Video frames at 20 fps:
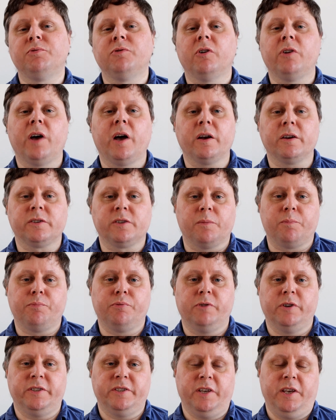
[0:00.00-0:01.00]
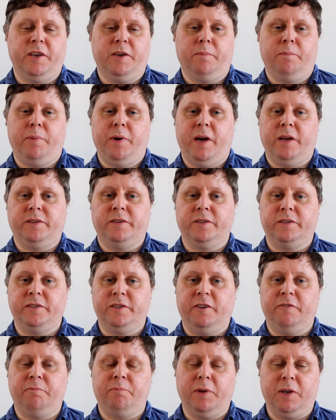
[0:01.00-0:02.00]
products are pretty
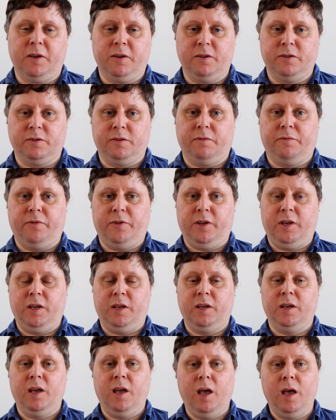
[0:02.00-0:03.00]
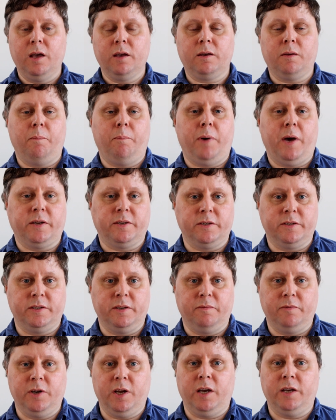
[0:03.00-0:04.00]
competitive because of the
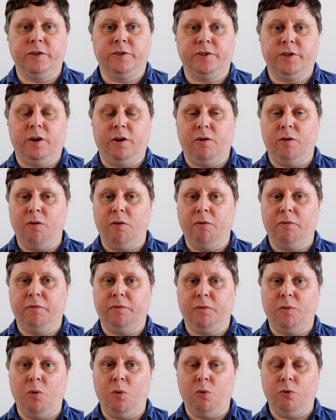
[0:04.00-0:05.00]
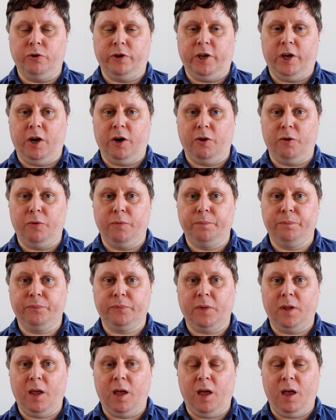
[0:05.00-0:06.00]
competitive nature of audio,
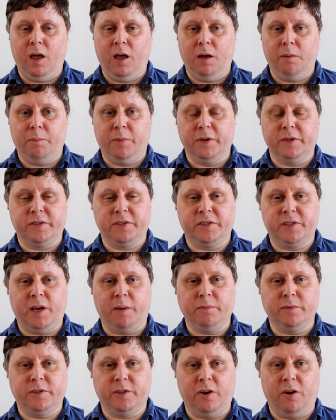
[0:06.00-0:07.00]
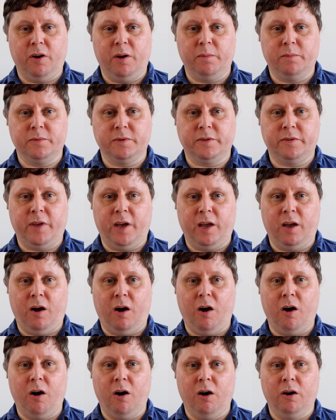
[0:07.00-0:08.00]
but sometimes they
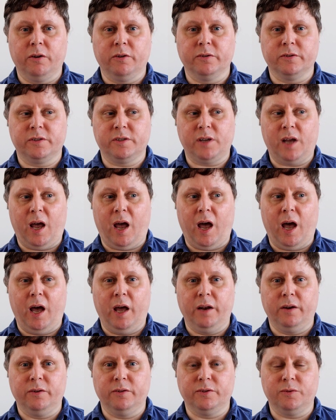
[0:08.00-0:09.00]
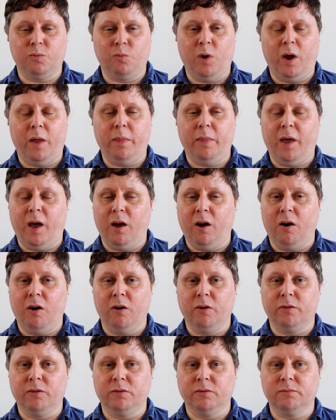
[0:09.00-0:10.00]
aren't, and when they
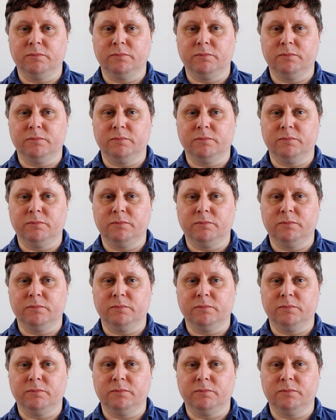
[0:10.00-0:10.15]
aren't,